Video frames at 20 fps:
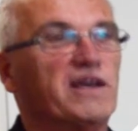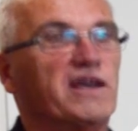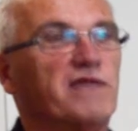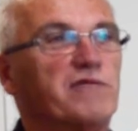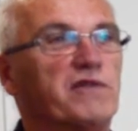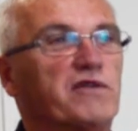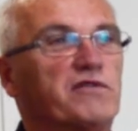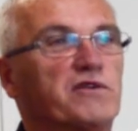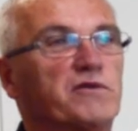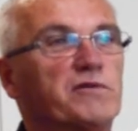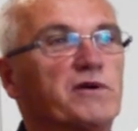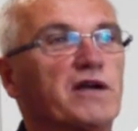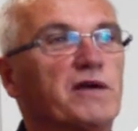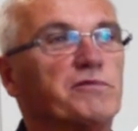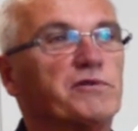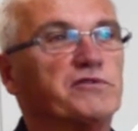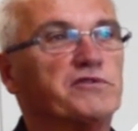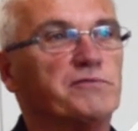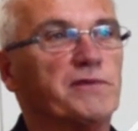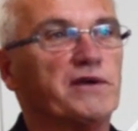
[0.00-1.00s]
I'm the
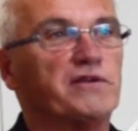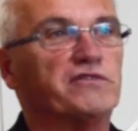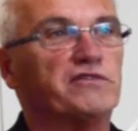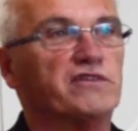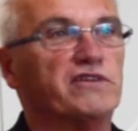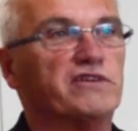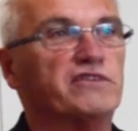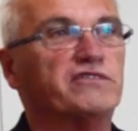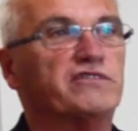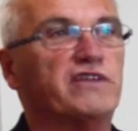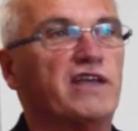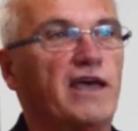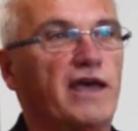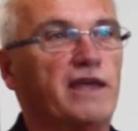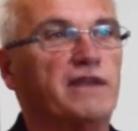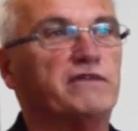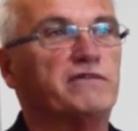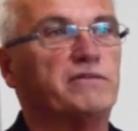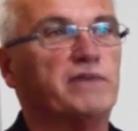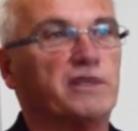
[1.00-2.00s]
thermocouple specialist
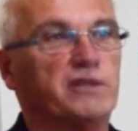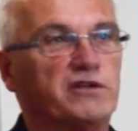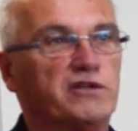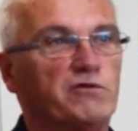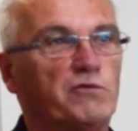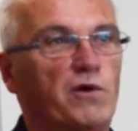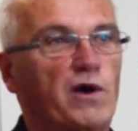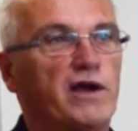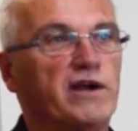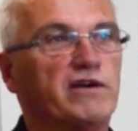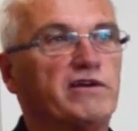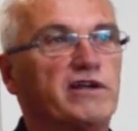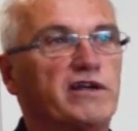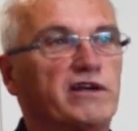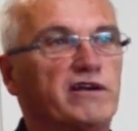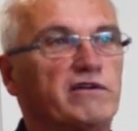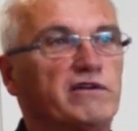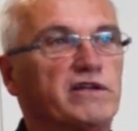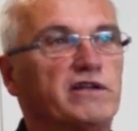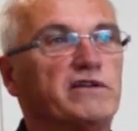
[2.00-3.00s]
at Pelican Wire
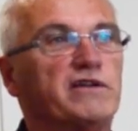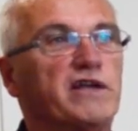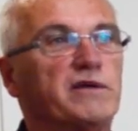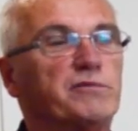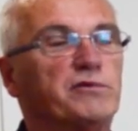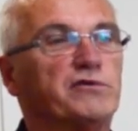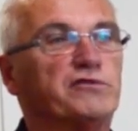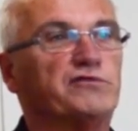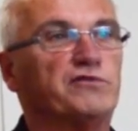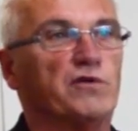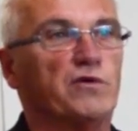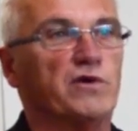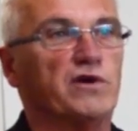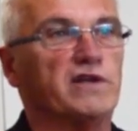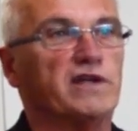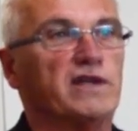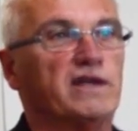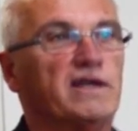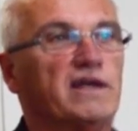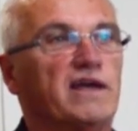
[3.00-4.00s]
here in Naples,
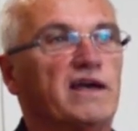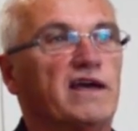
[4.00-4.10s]
Florida.